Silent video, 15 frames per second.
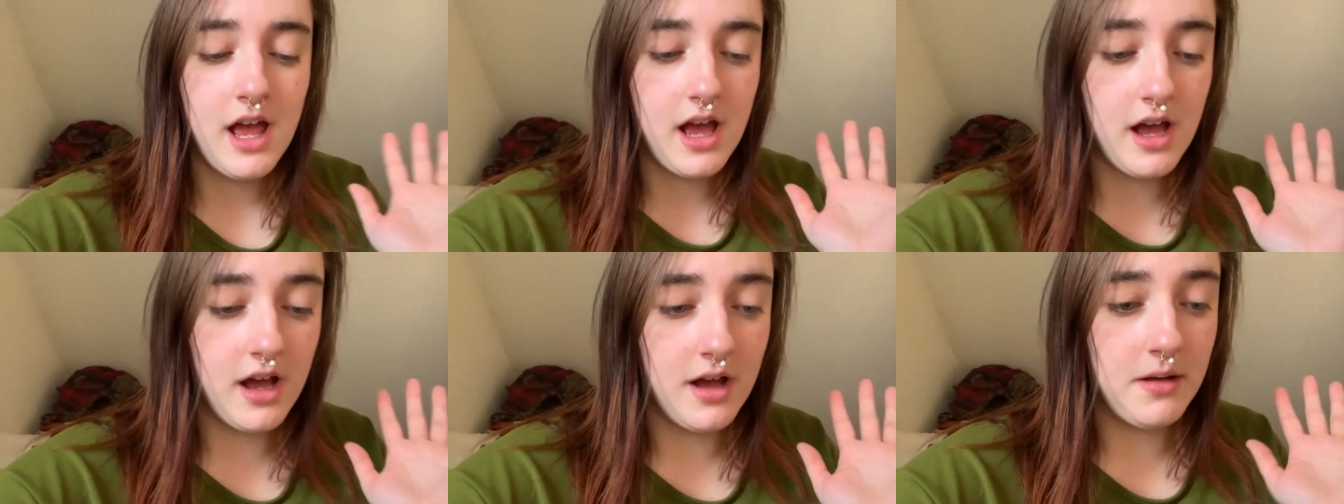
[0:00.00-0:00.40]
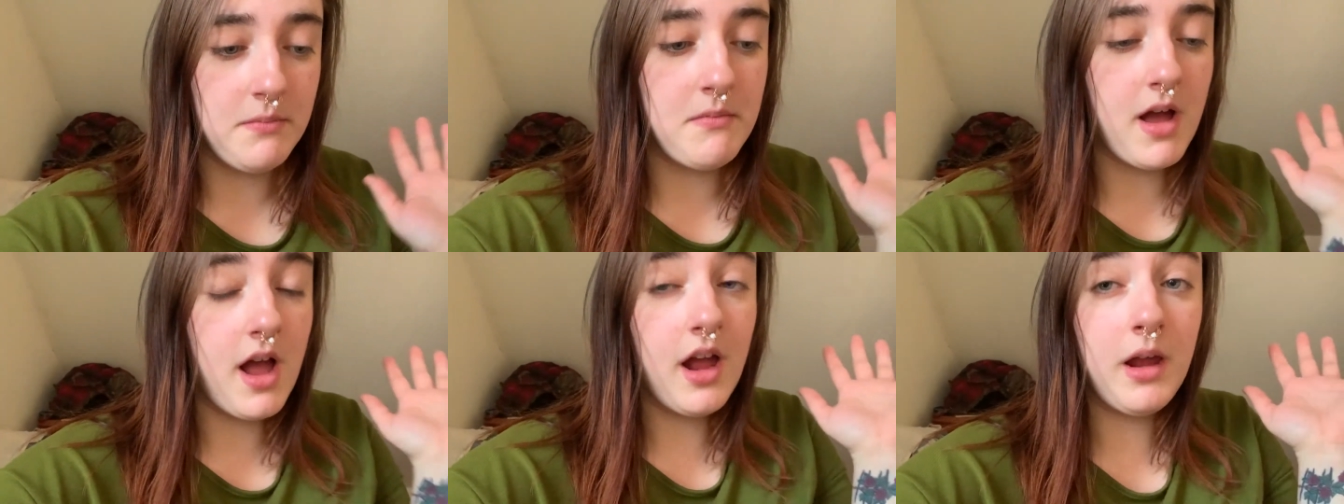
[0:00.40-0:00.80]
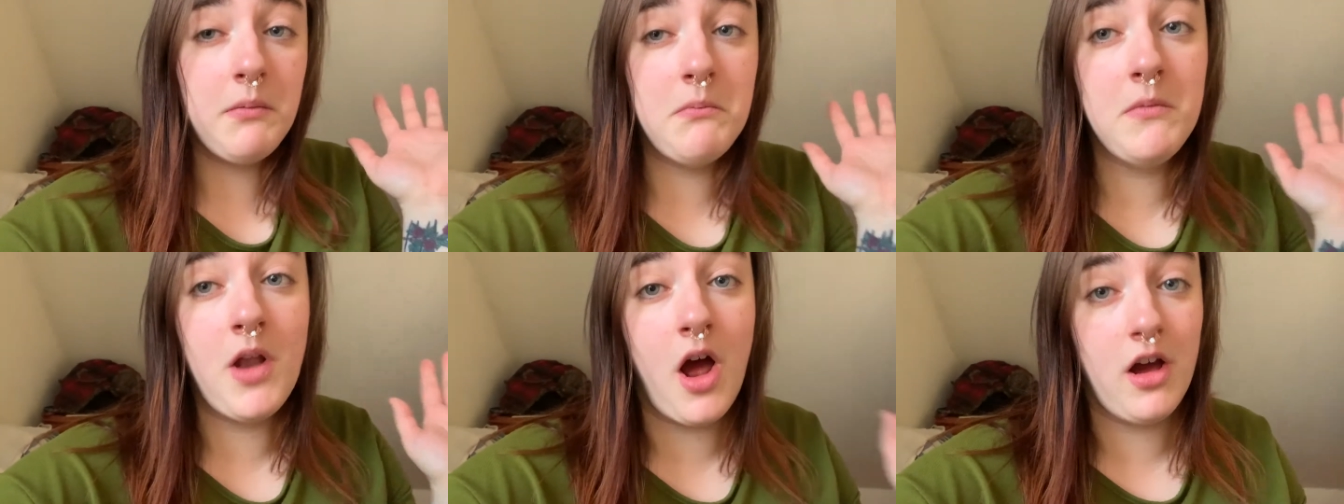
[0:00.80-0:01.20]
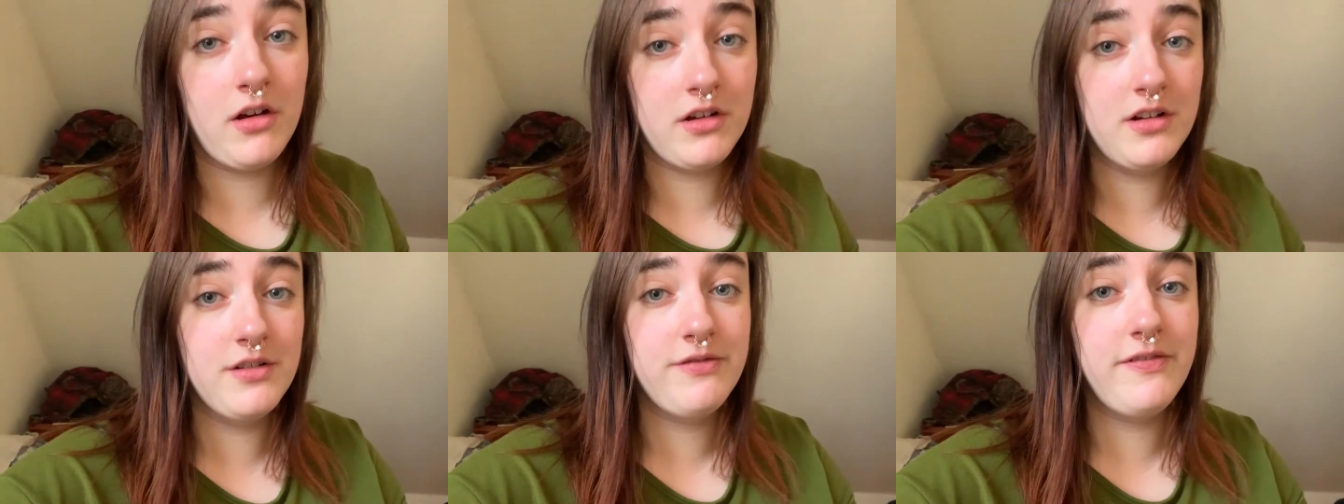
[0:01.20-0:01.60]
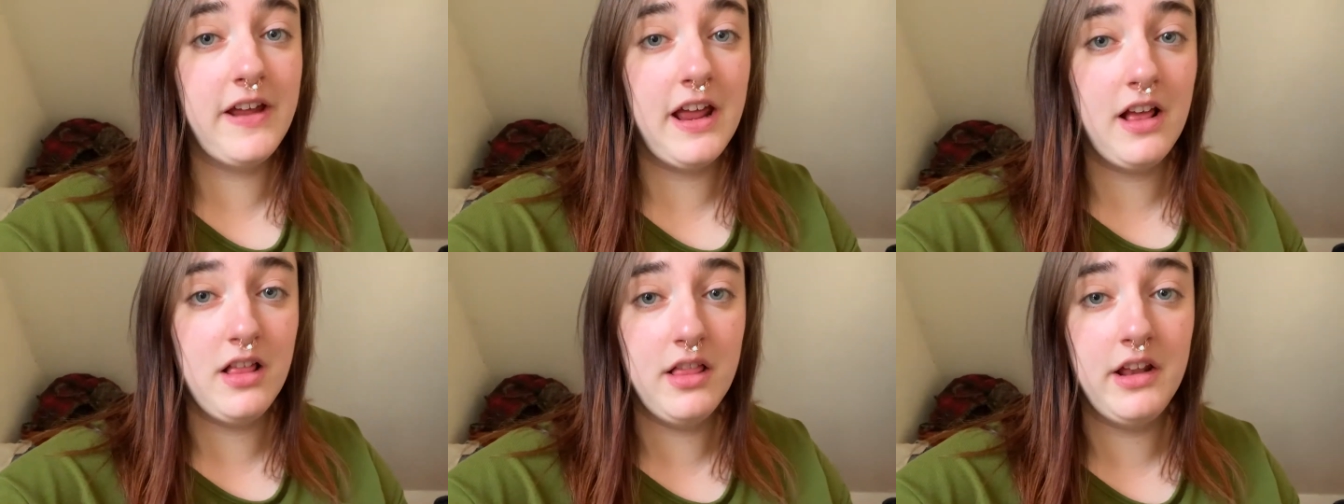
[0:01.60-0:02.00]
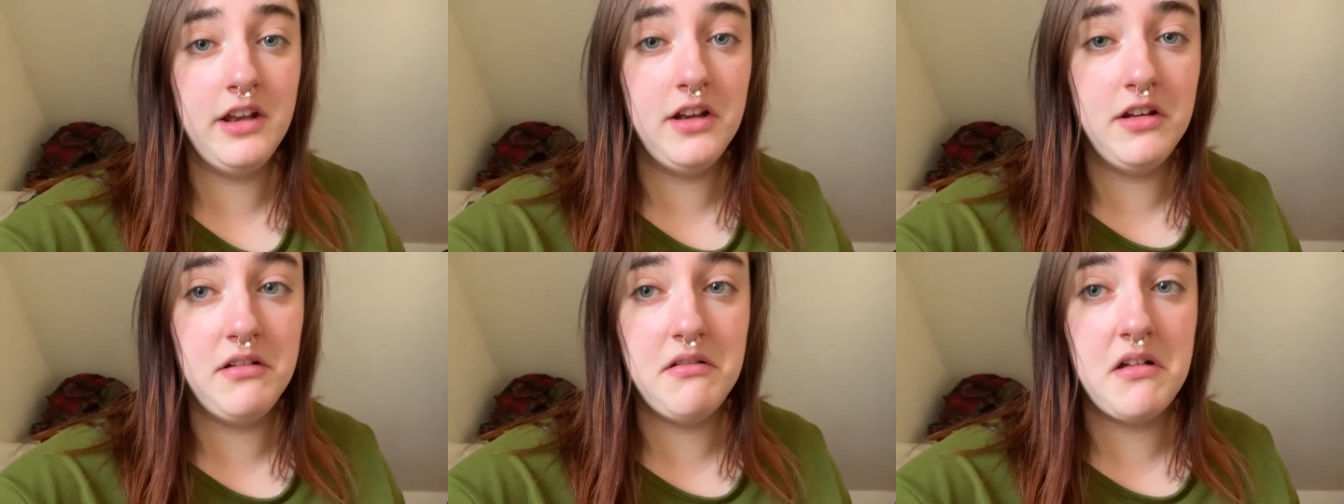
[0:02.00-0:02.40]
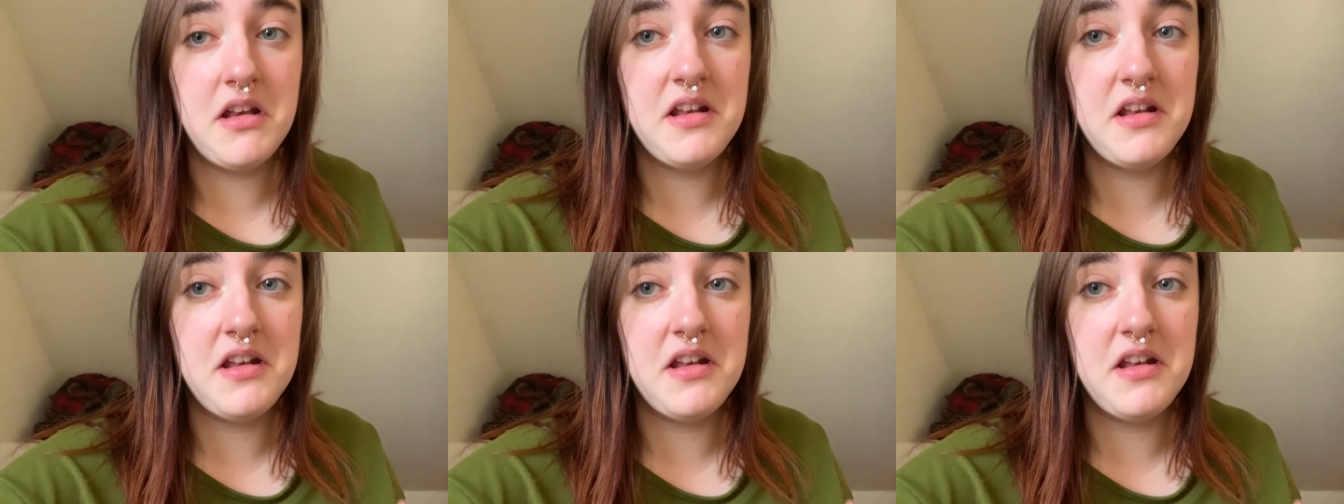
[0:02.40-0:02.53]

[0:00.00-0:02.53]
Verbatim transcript: Um, I'm not gonna fail and